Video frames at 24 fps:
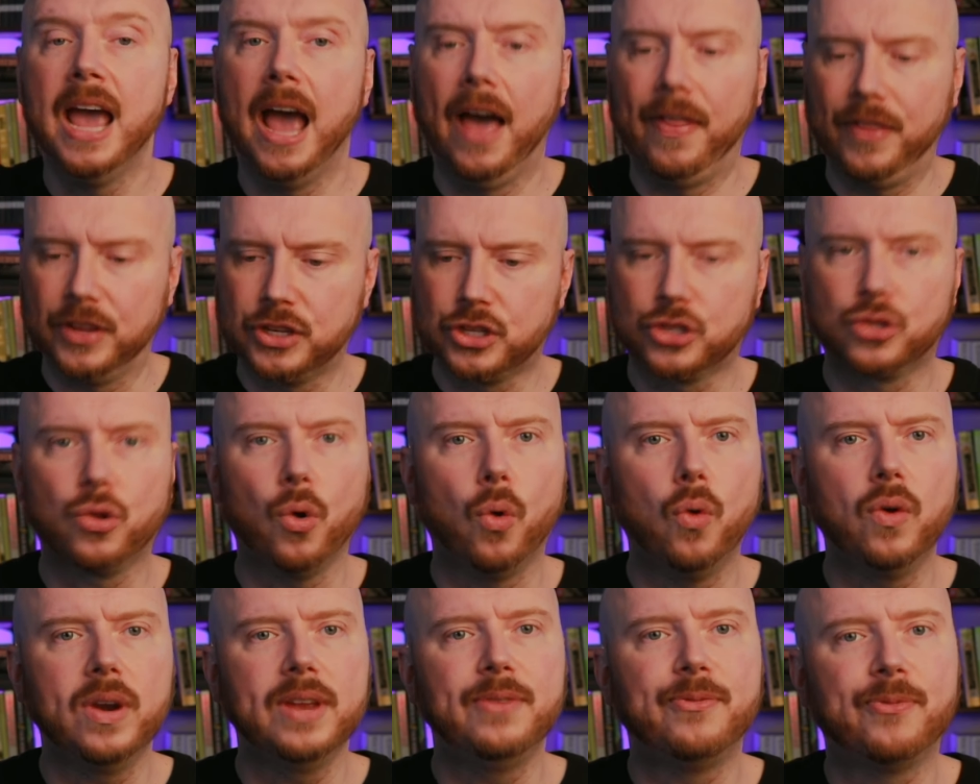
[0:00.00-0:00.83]
and the
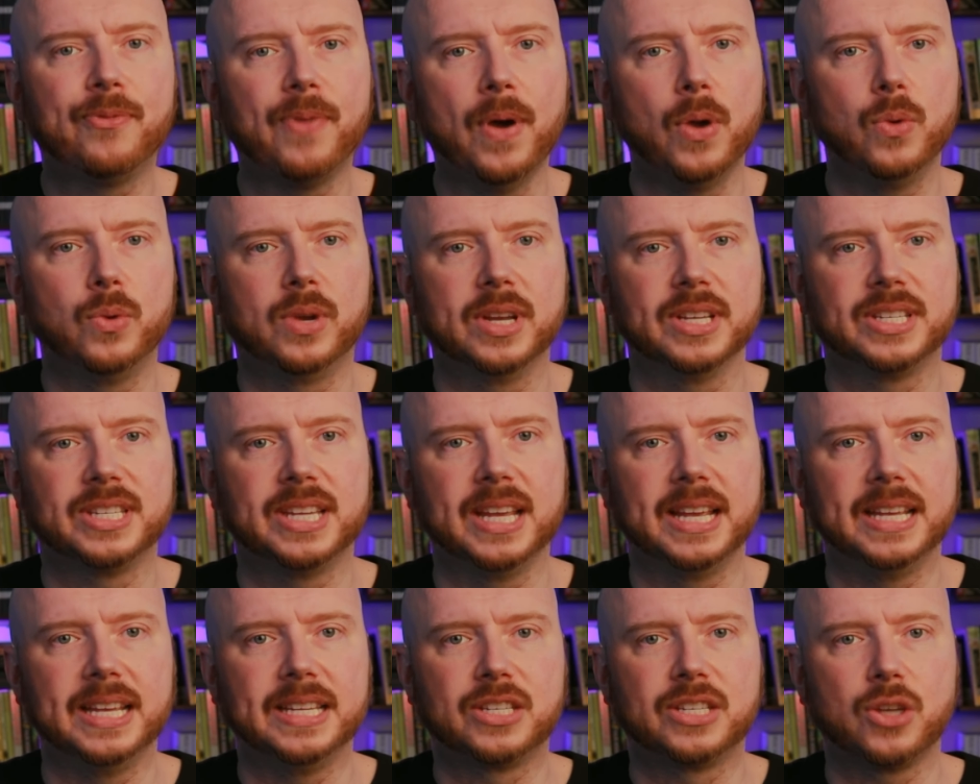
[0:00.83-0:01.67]
story
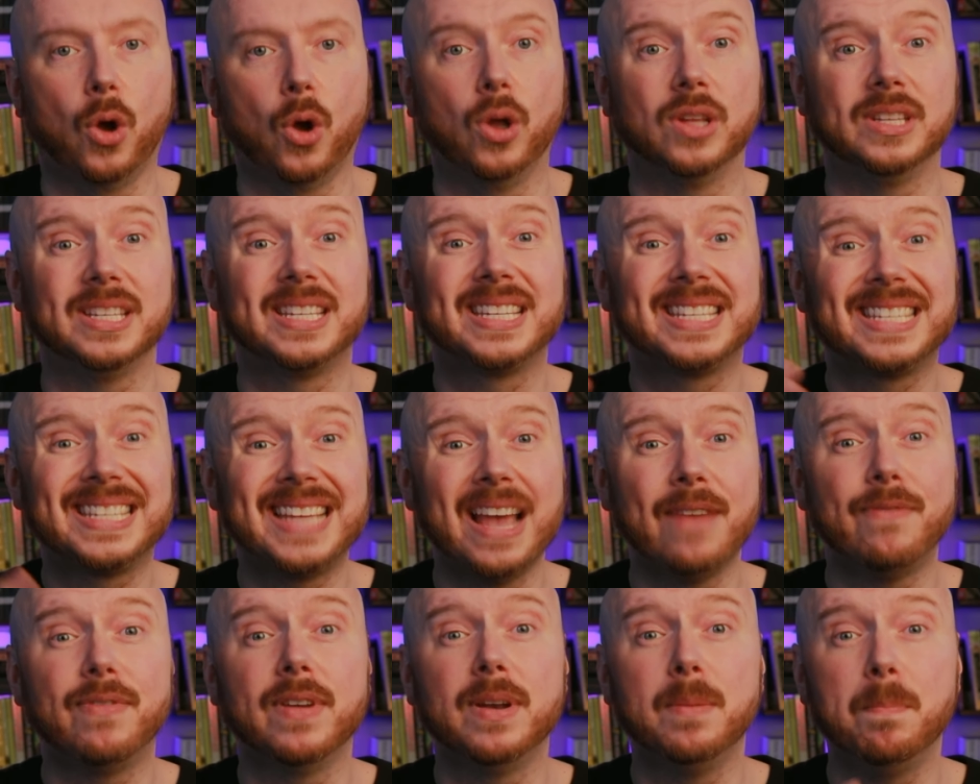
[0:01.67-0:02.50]
focuses on
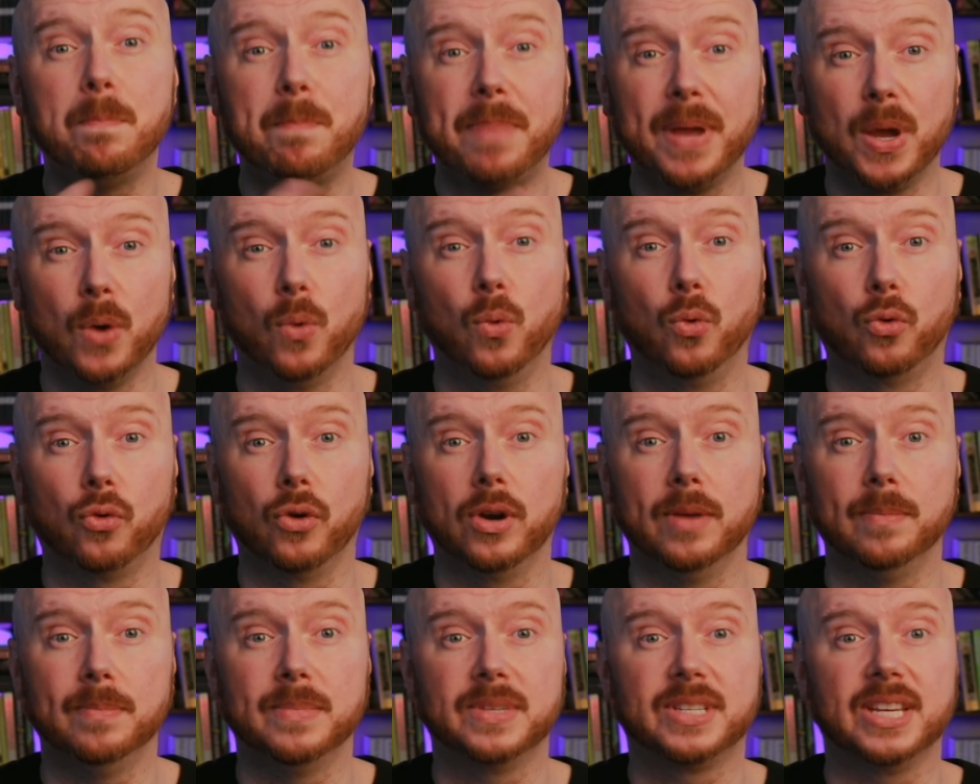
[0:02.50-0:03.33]
seven
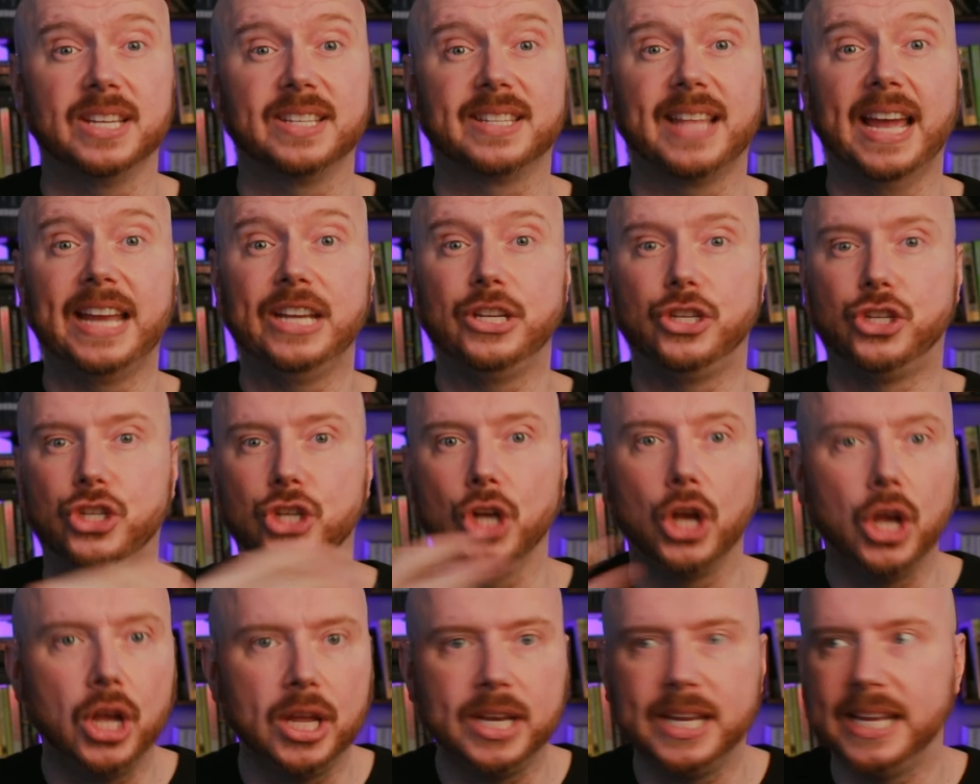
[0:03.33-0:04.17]
pilgrims as they
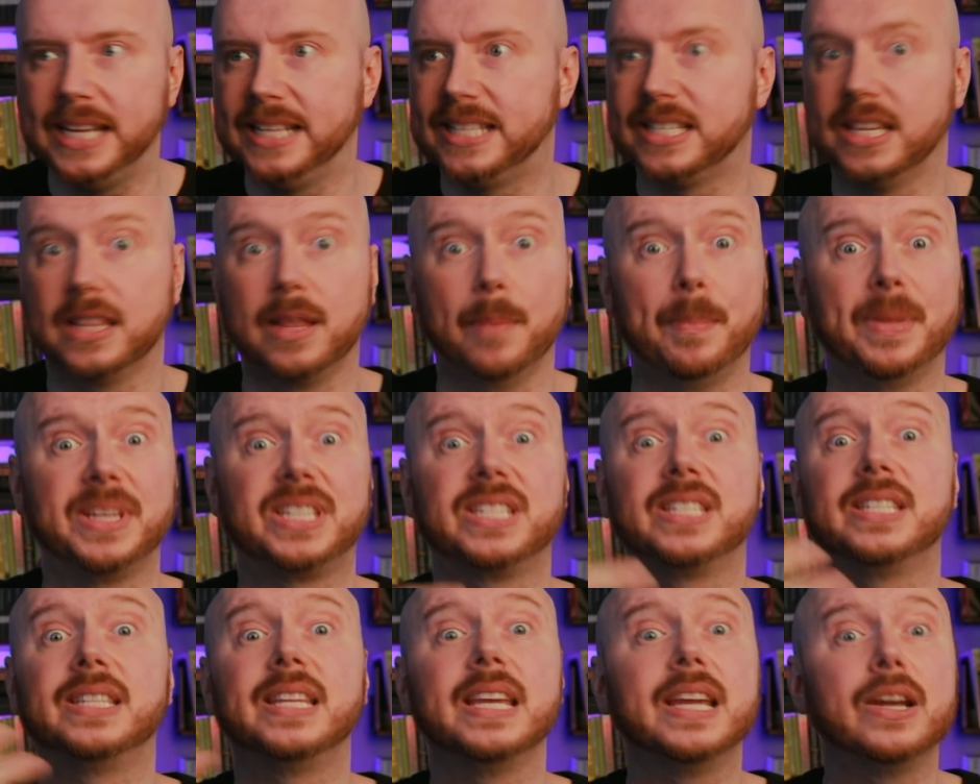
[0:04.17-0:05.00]
journey to the
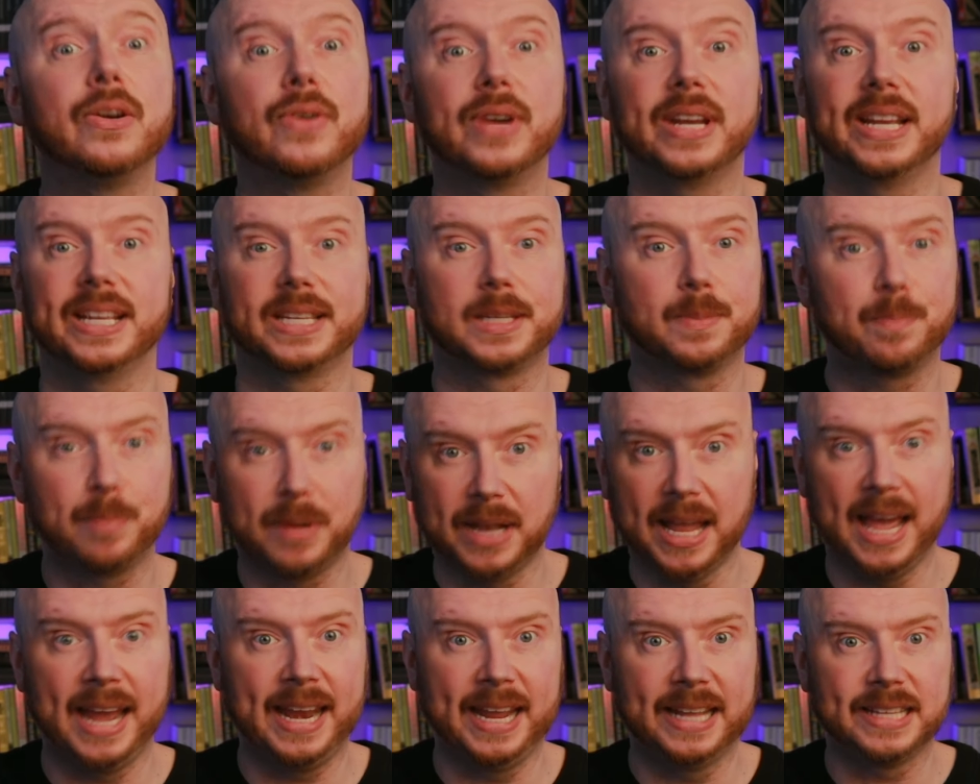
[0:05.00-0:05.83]
mysterious
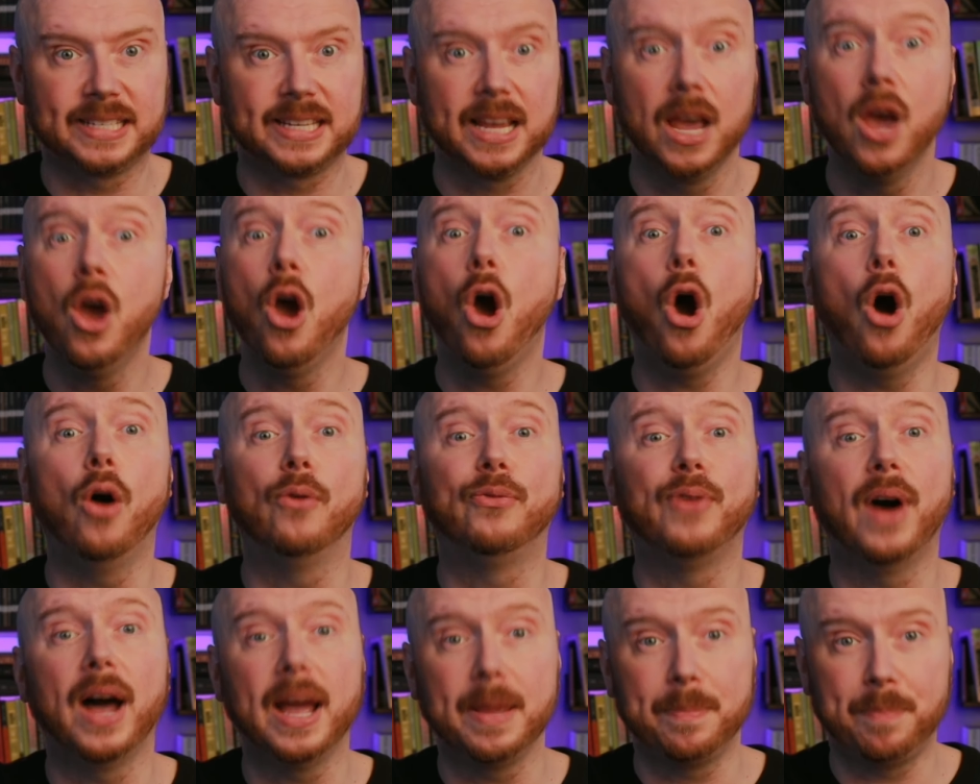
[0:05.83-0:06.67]
planet of
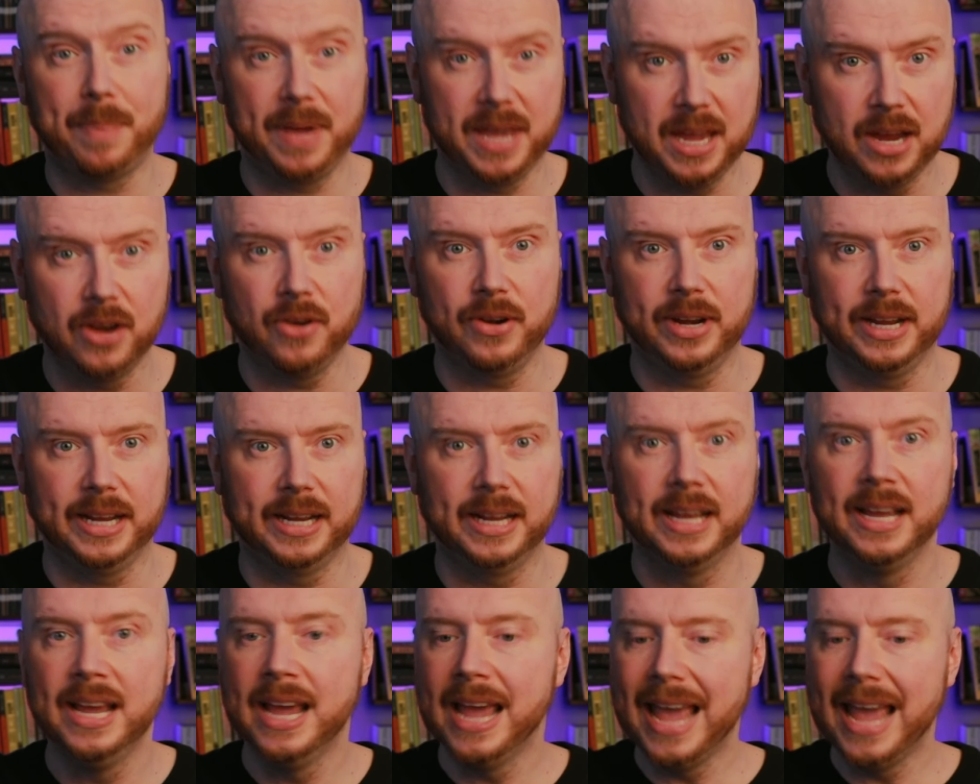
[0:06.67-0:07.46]
Hyperion.